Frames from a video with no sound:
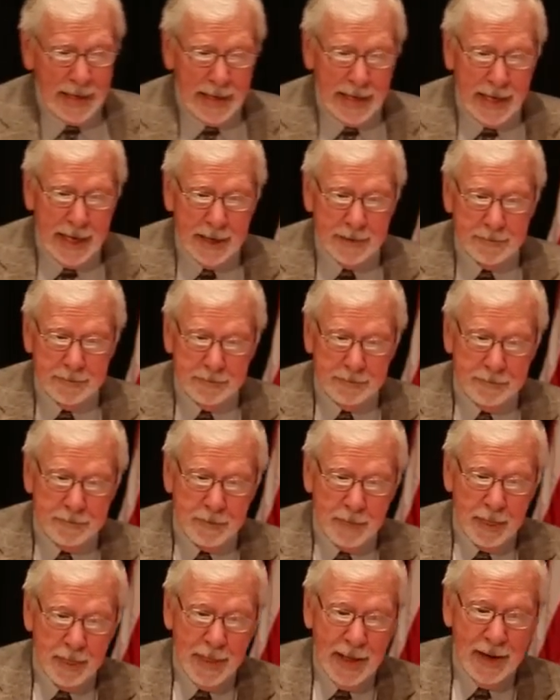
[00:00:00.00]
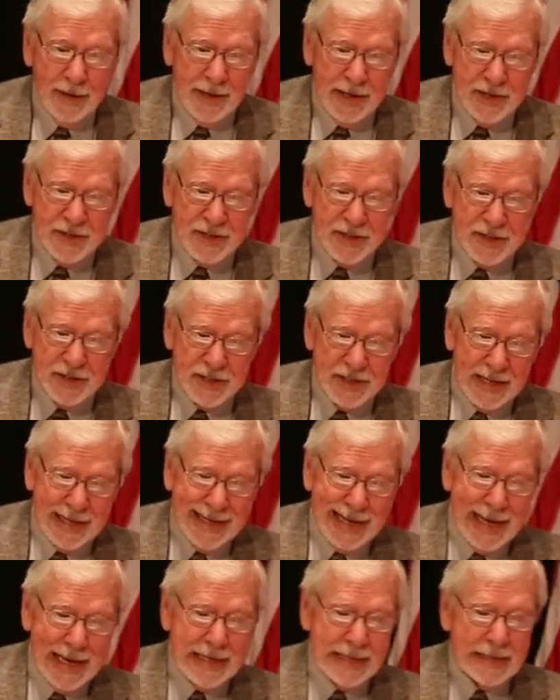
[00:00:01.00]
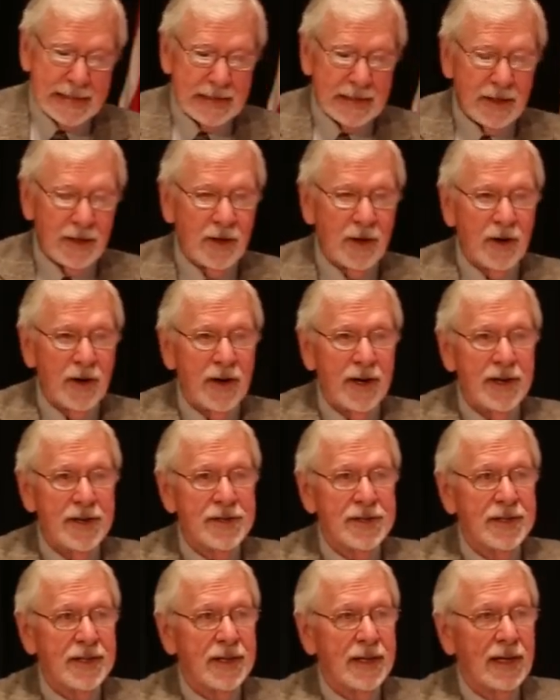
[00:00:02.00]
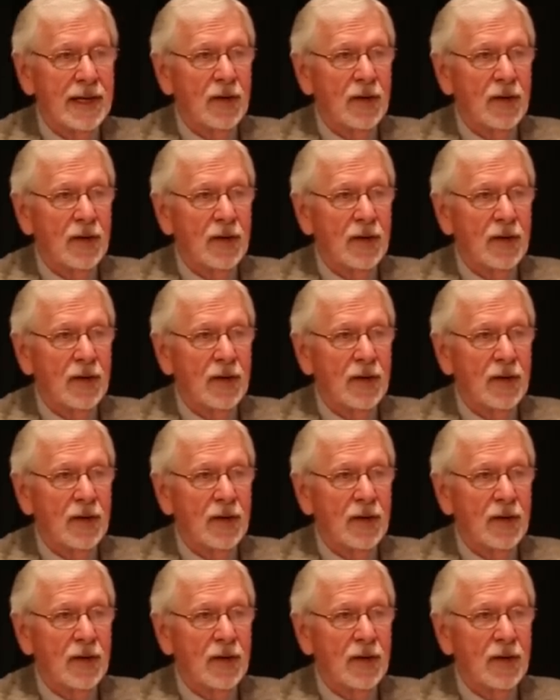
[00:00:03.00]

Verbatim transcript: Uh, now, is this innate or is it